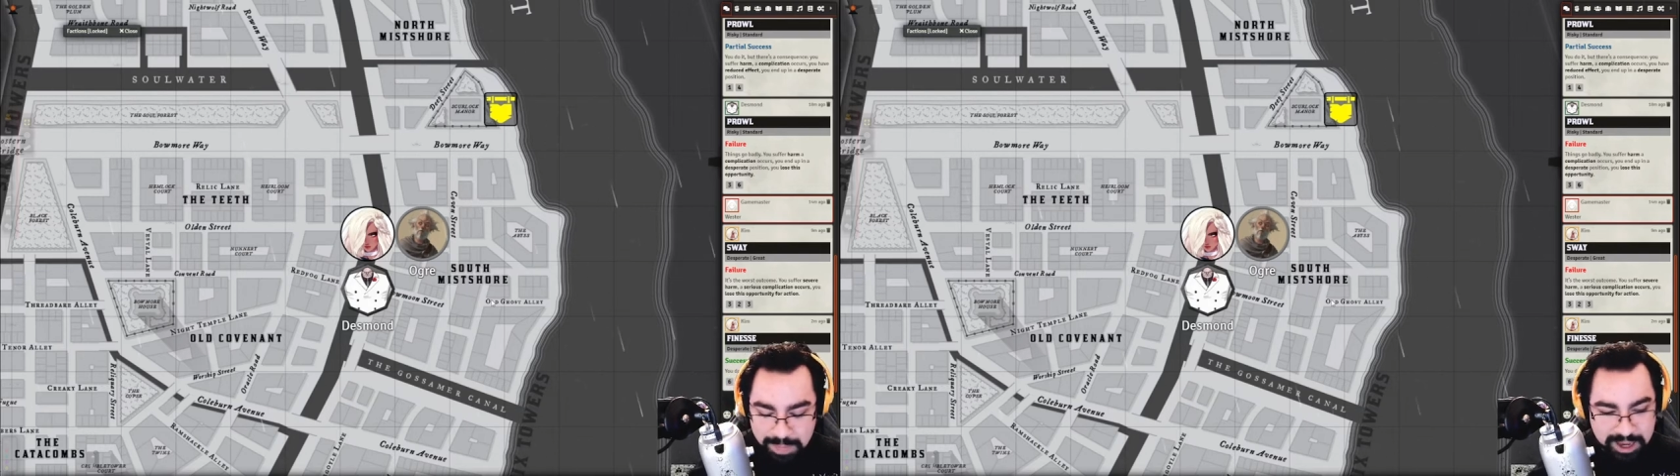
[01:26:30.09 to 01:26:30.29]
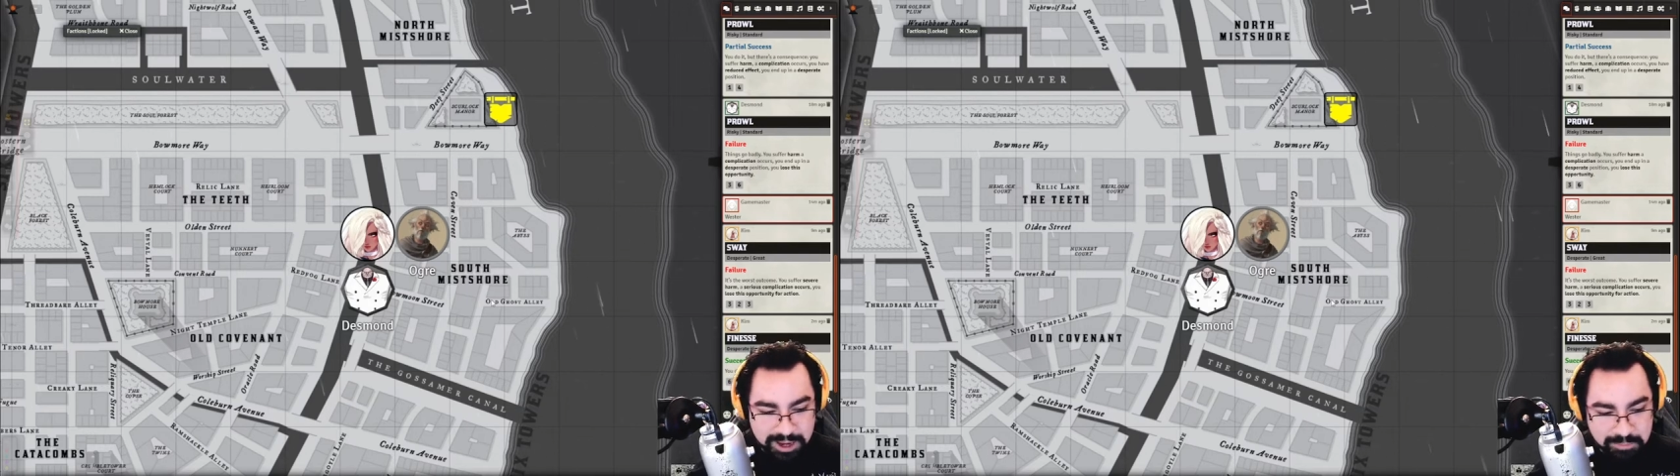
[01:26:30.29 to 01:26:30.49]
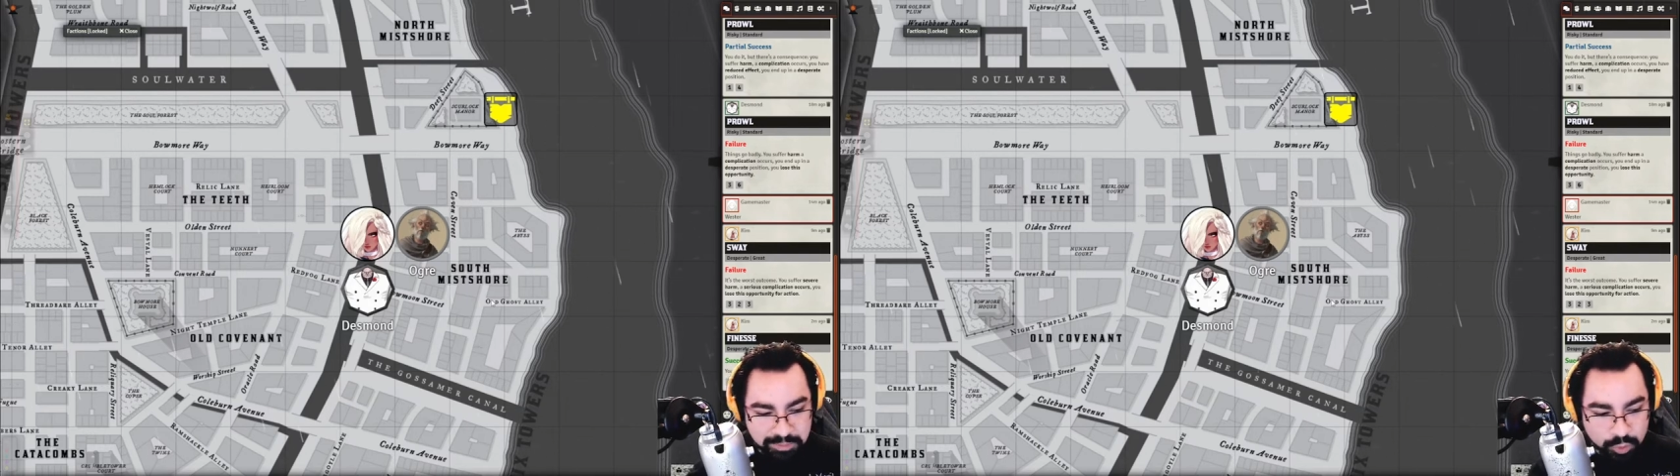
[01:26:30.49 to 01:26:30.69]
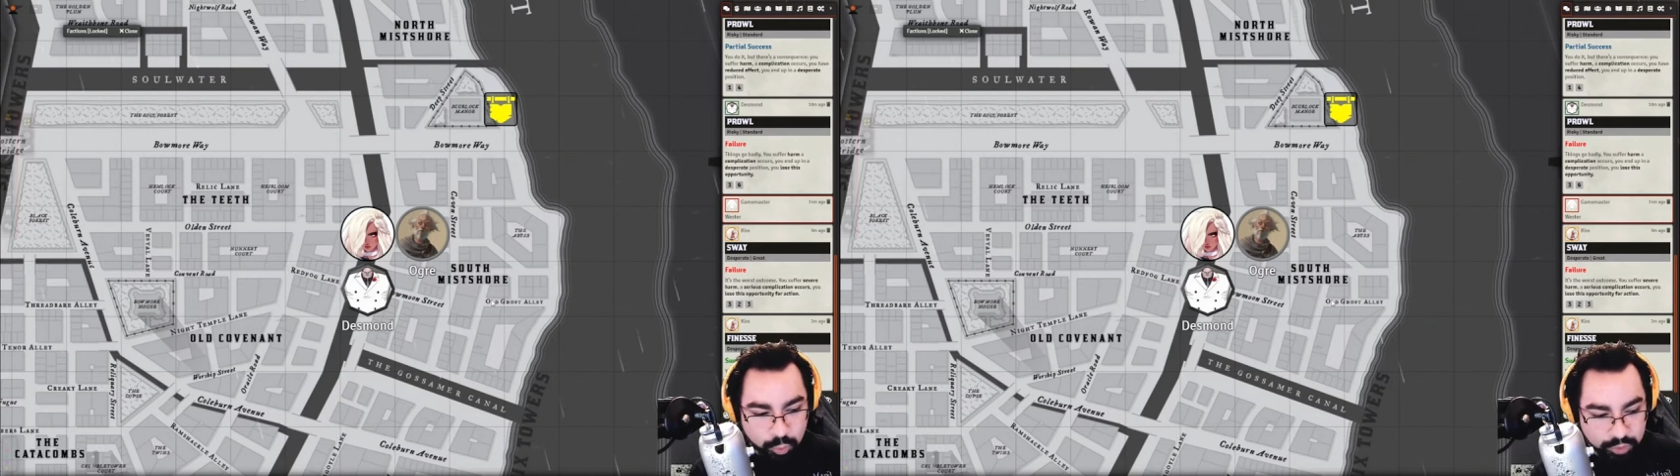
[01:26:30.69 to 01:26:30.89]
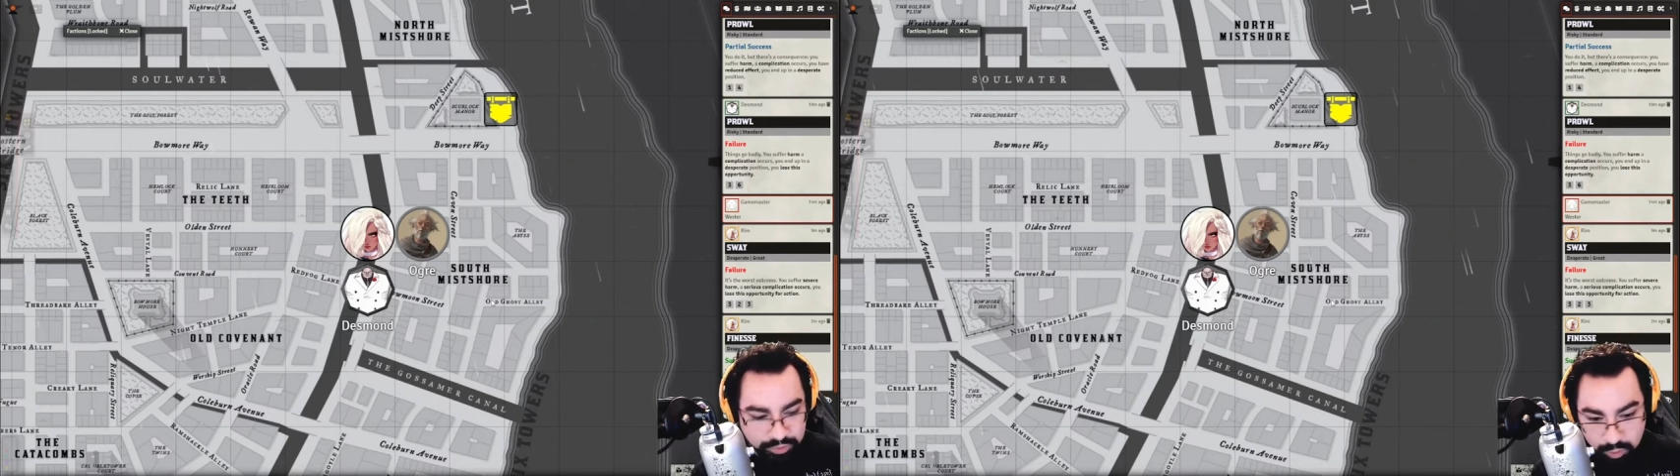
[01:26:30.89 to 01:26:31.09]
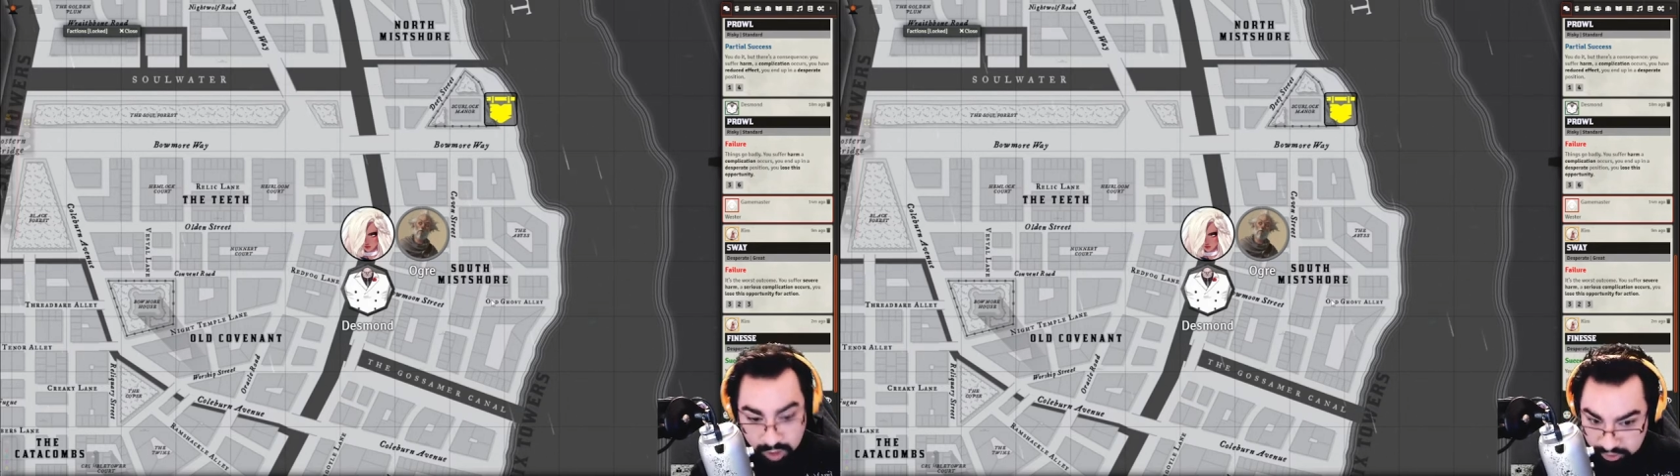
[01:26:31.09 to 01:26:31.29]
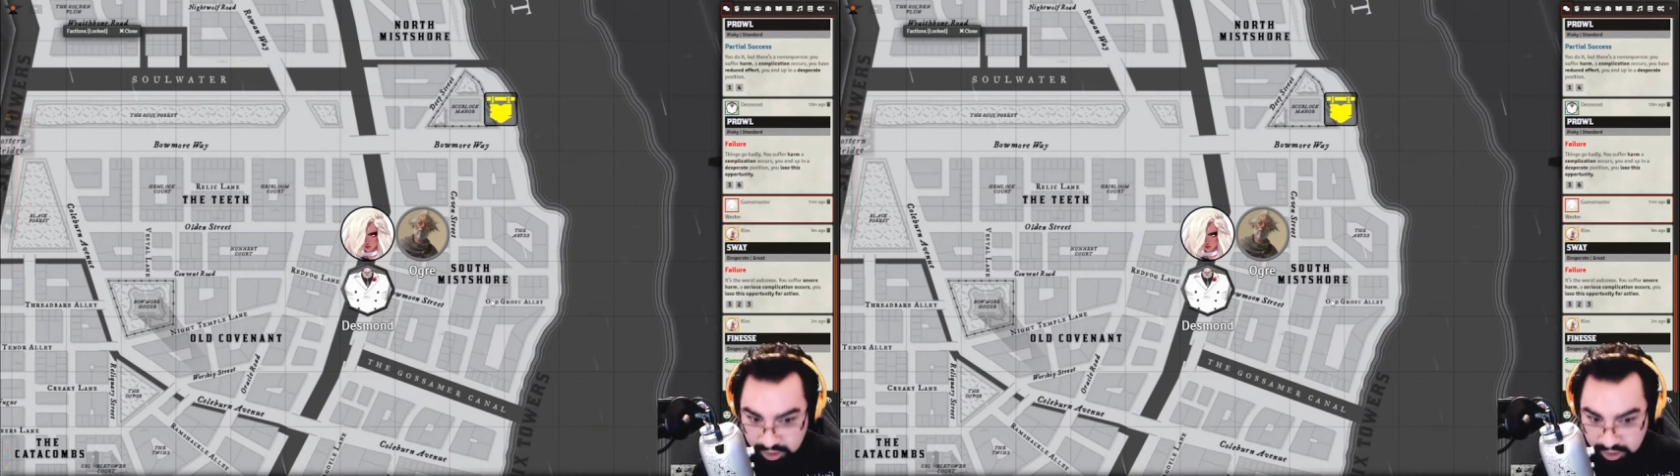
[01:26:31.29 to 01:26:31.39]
The other